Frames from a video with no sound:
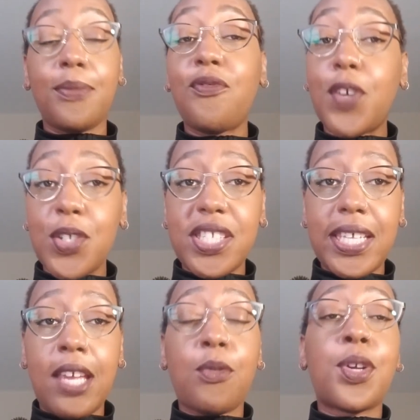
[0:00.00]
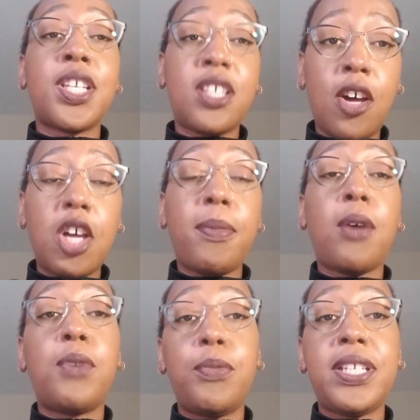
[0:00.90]
First thing, we're going to talk
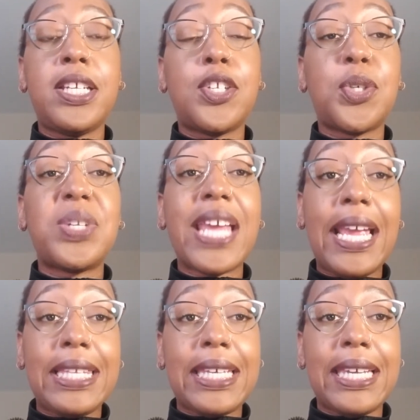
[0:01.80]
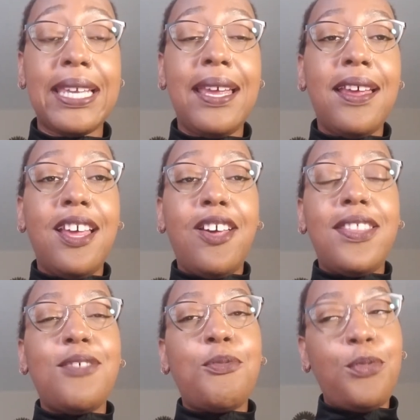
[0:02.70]
about what we need to do daily.
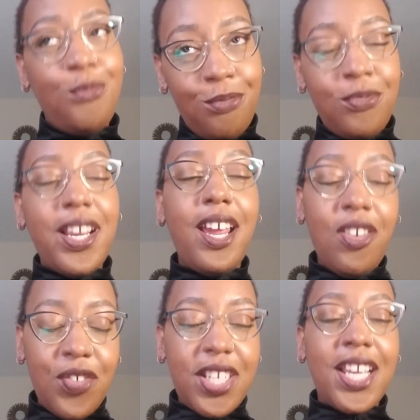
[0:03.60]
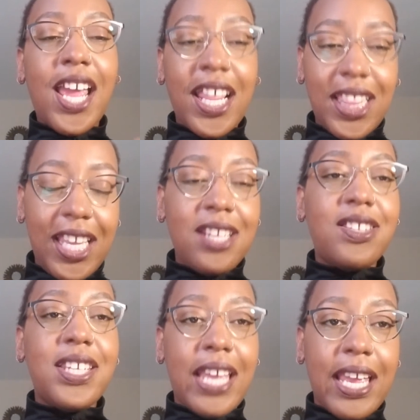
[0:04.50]
Every day, at the end of the
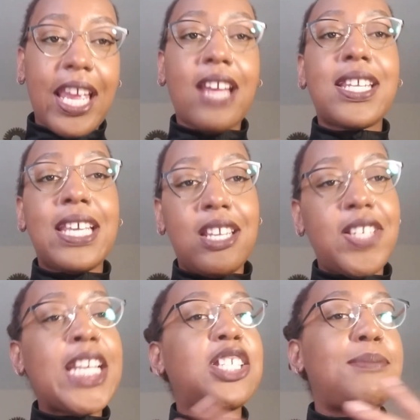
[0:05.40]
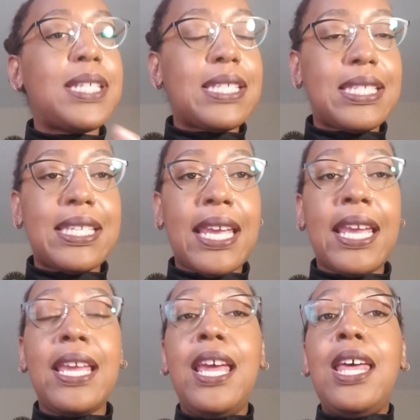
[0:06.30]
day, at the end of each business
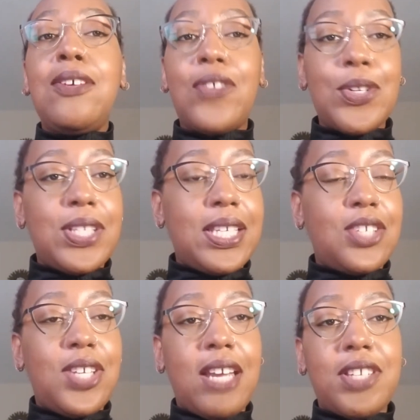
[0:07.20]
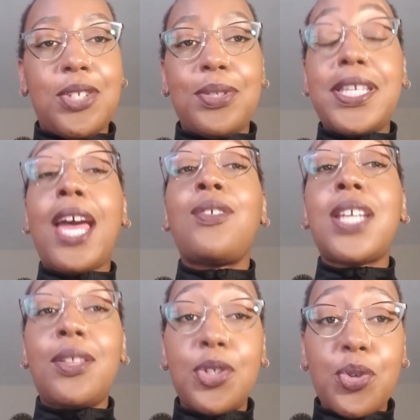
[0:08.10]
day, first thing that you have to do is count
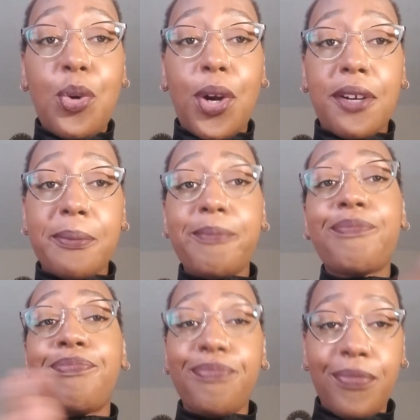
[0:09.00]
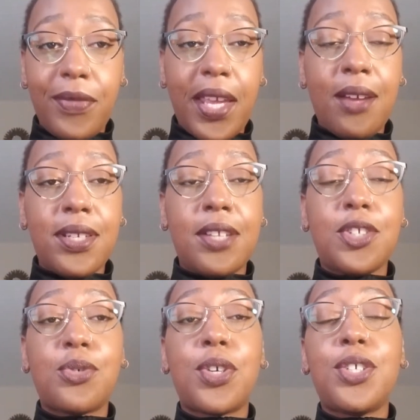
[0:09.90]
down the drawer. Count down the
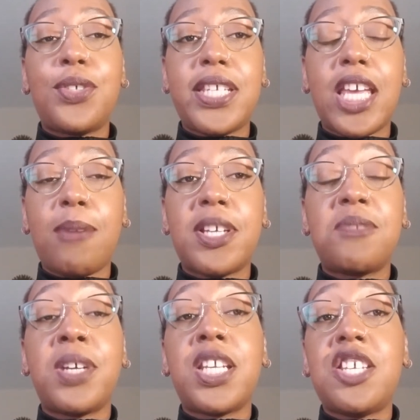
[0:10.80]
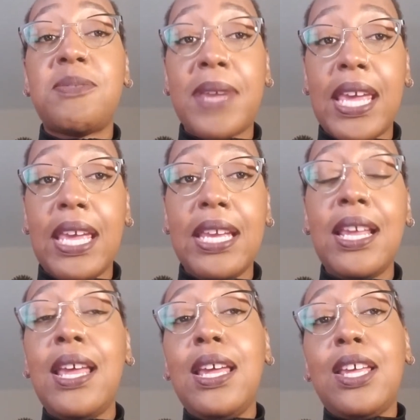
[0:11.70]
drawer, you see how much money is made.
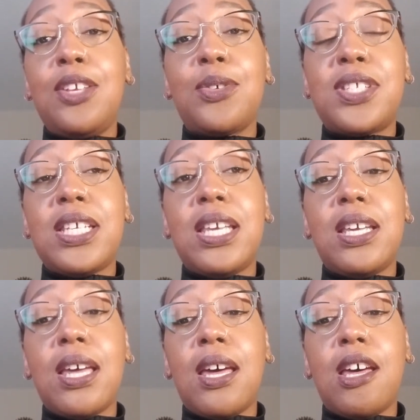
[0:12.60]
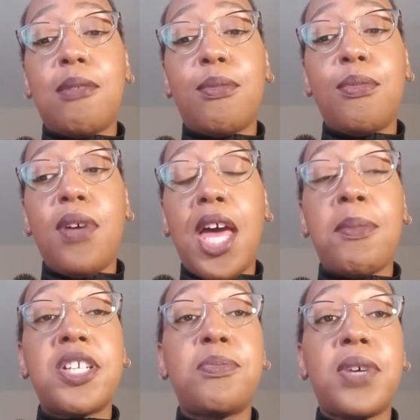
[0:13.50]
You'll see how
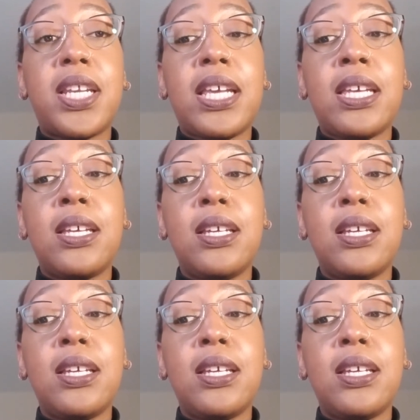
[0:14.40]
much money